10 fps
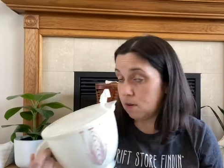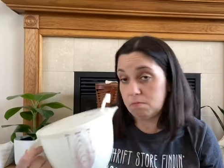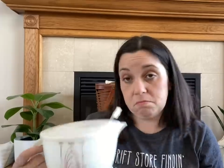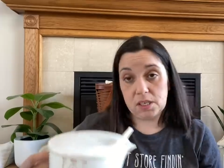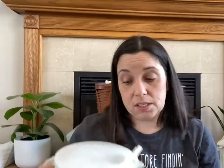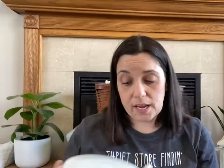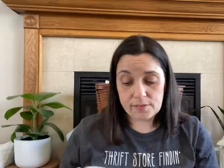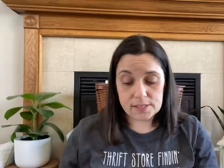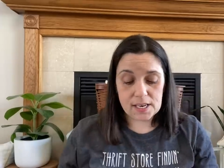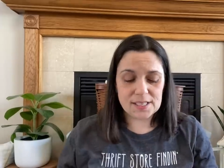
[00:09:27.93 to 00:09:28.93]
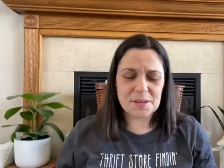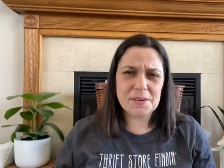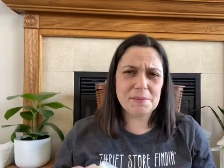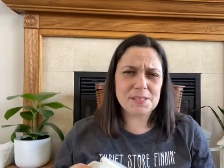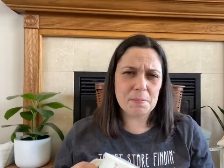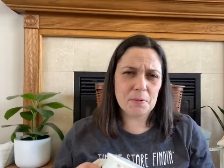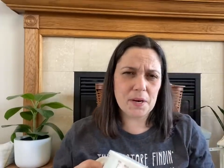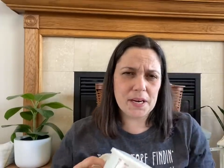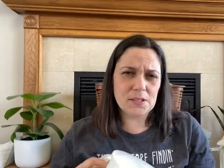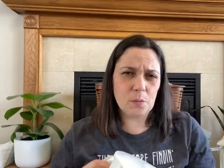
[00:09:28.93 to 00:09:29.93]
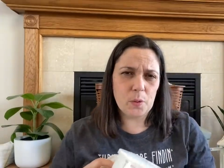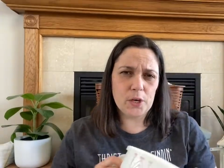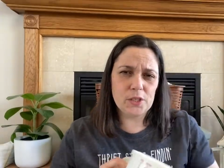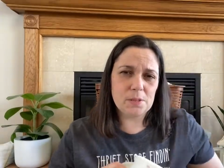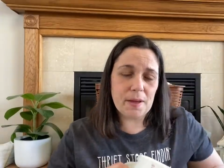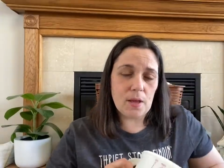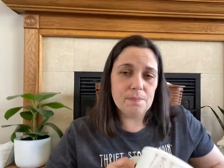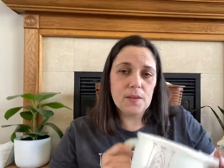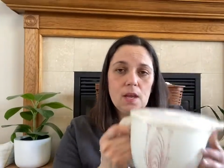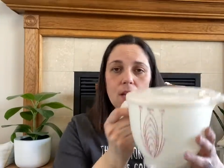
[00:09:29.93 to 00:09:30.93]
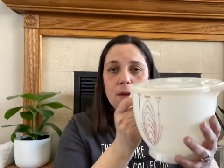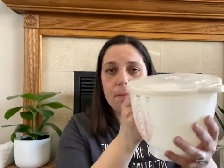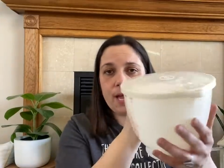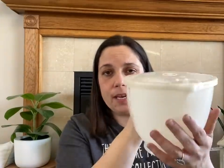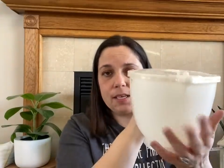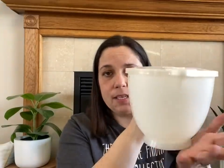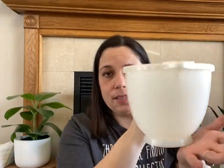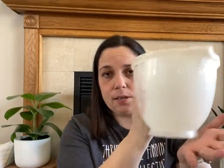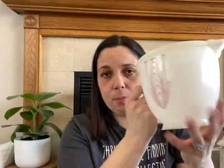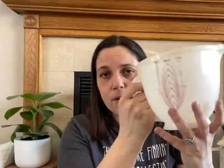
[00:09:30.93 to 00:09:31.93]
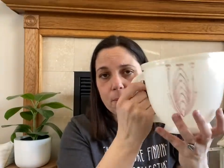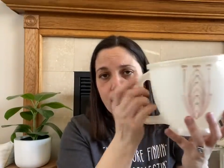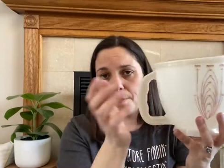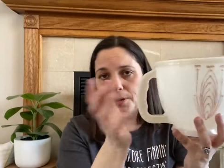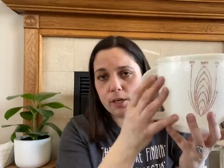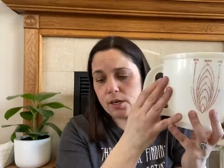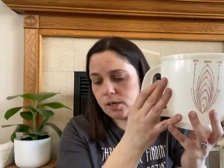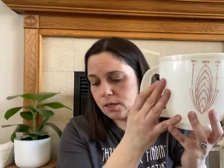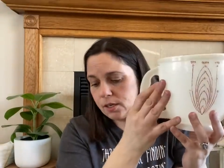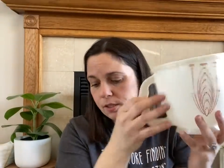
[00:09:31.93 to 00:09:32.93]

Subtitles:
Oh, doesn't have a stink. Sometimes Tupperware gets a weird smell, but they're pretty popular.